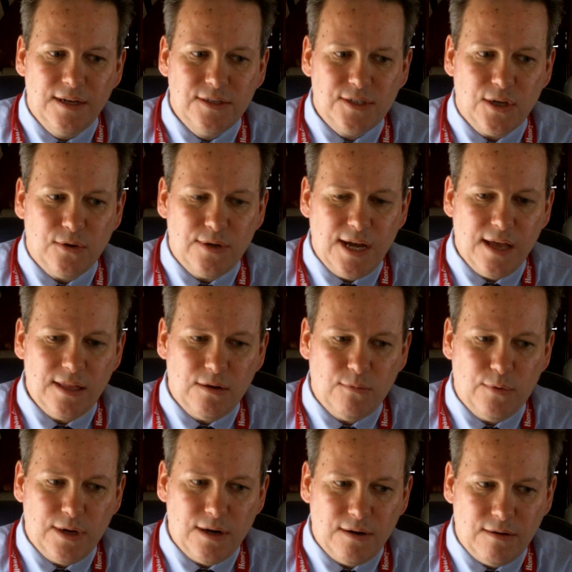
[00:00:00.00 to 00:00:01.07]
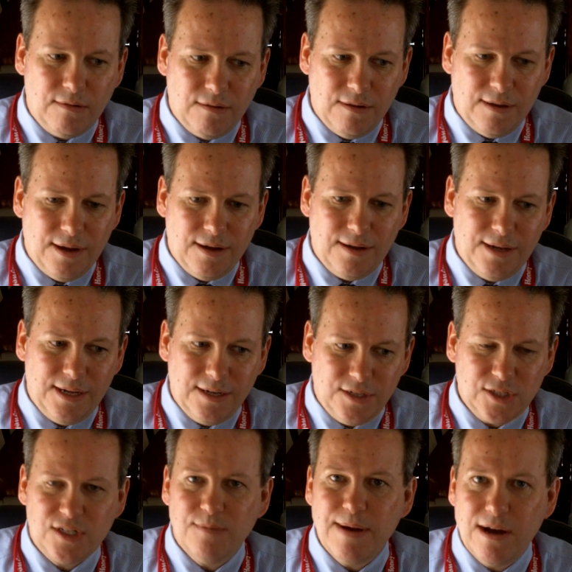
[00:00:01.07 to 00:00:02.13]
So now that we're
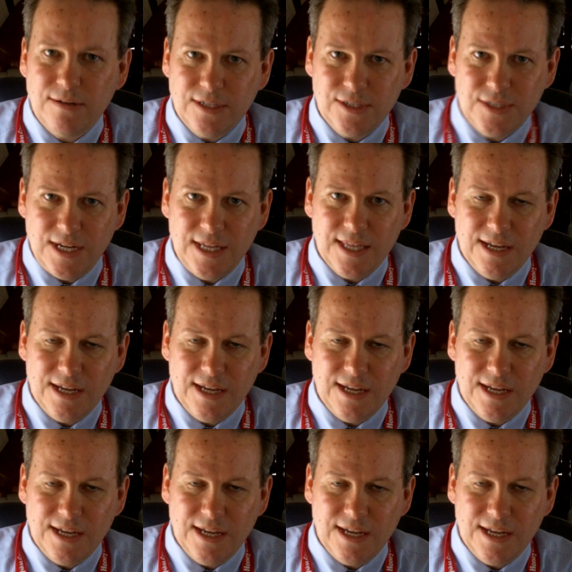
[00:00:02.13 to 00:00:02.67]
just about to see